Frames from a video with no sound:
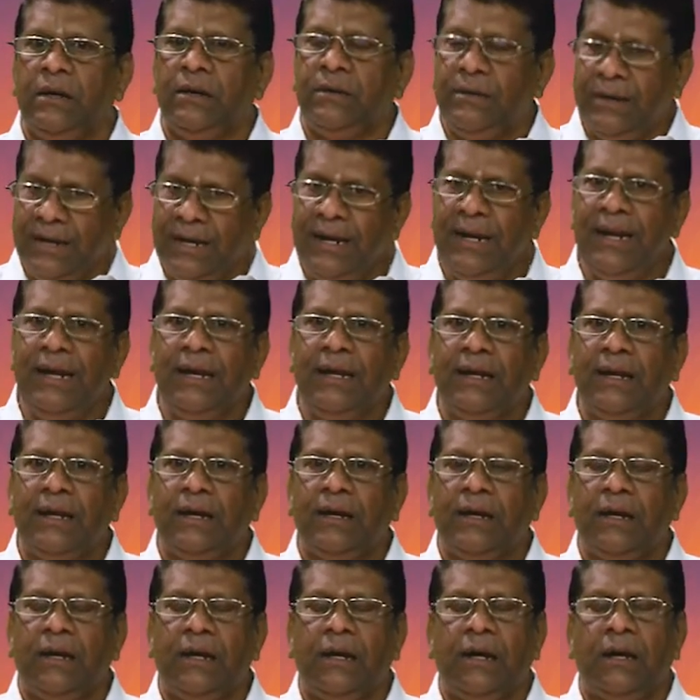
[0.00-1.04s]
Really?
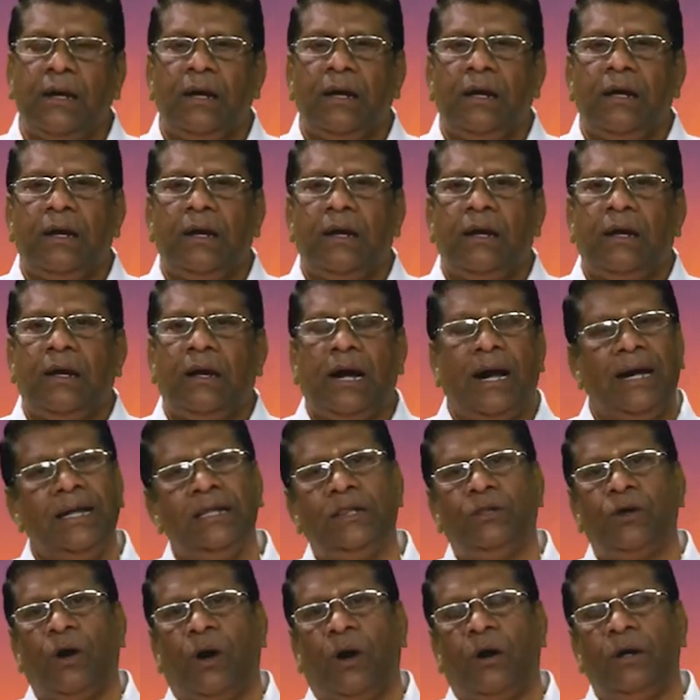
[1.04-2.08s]
I
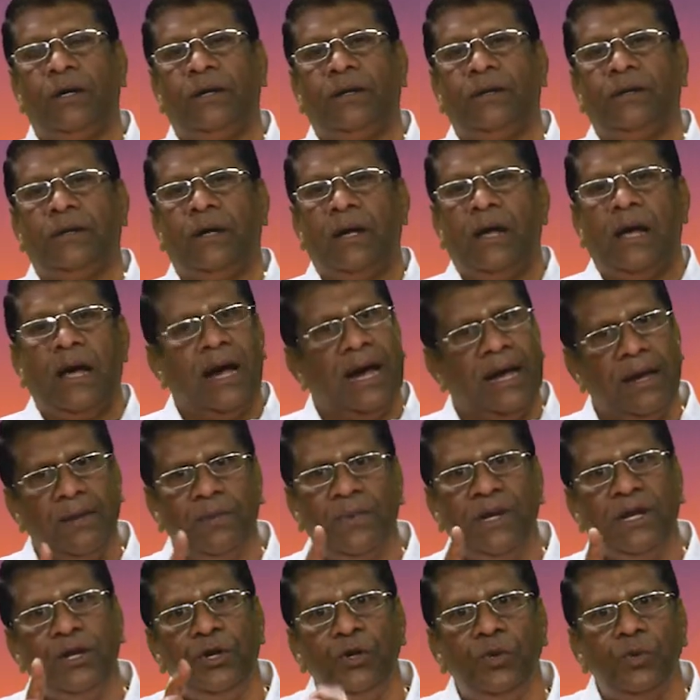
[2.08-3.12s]
thought, I am
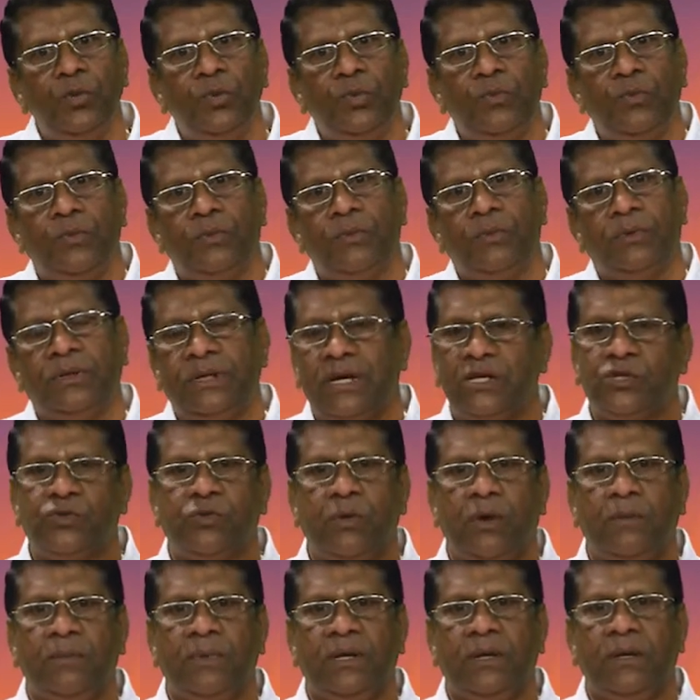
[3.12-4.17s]
in you? Yes,
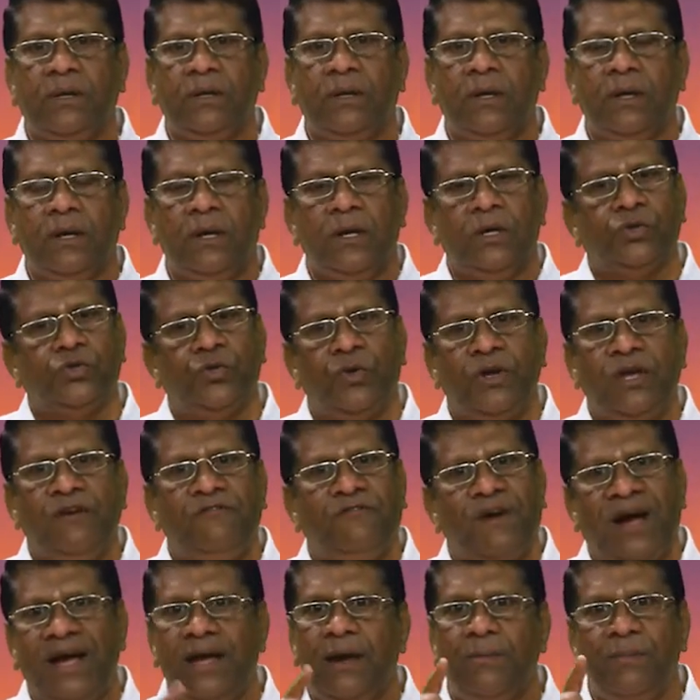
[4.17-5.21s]
Swami. So if
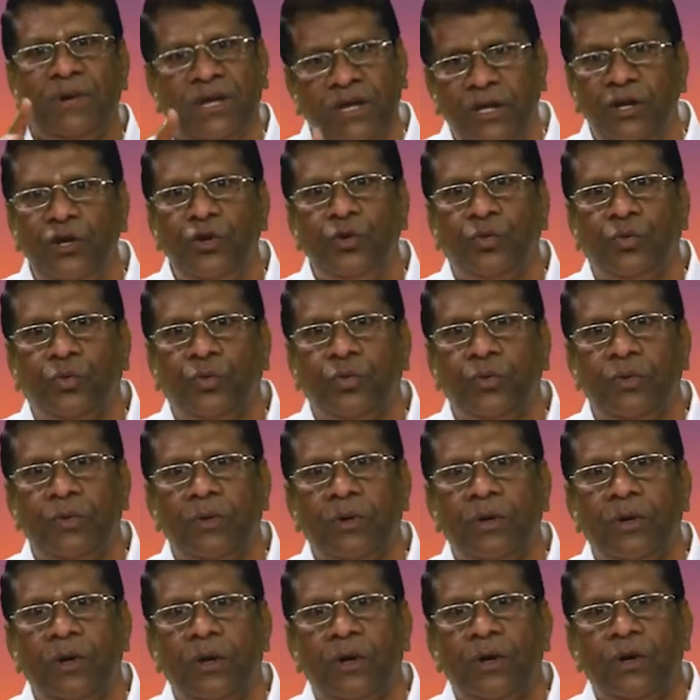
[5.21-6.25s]
I am in you,
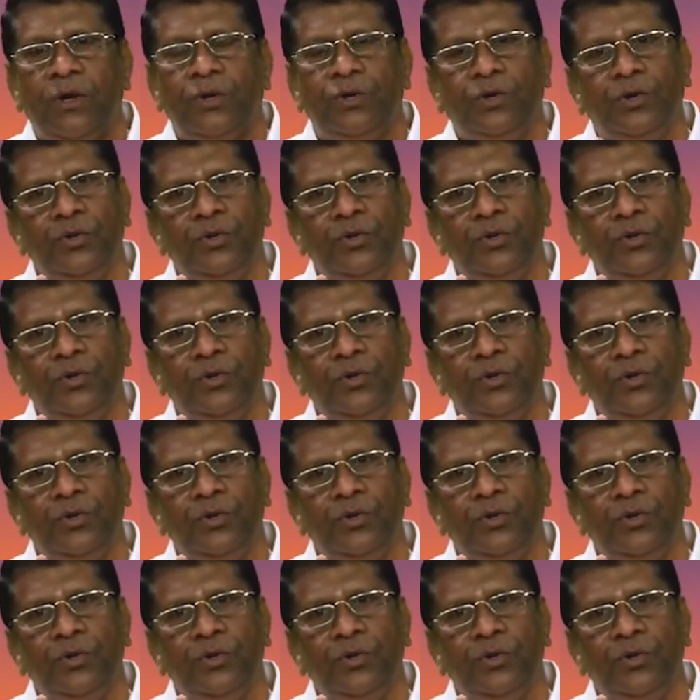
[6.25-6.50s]
do